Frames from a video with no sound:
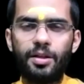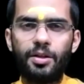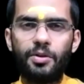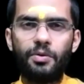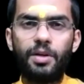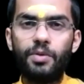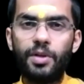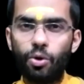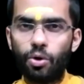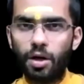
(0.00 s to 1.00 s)
When
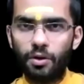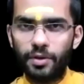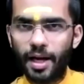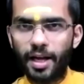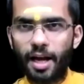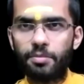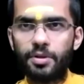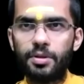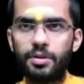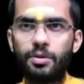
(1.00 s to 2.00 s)
viyoga of that
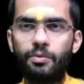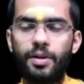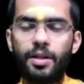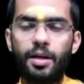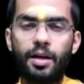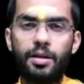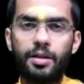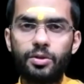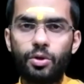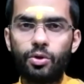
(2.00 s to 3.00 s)
happens, when they are
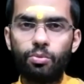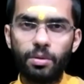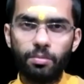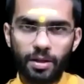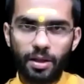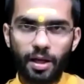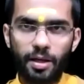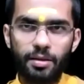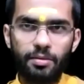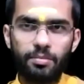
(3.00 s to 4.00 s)
understood to be mithya,
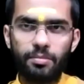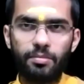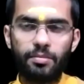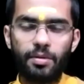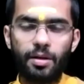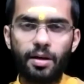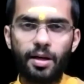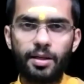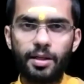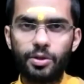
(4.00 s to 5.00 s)

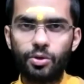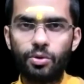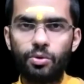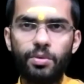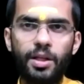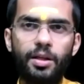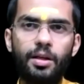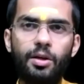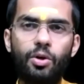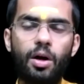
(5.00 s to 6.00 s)
understood to be
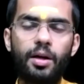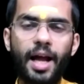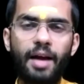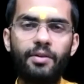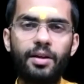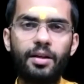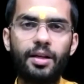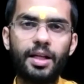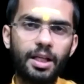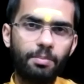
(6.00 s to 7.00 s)
not having
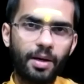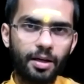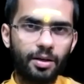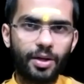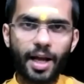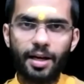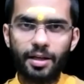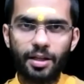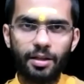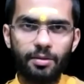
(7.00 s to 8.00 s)
independent
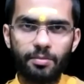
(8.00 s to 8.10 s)
reality,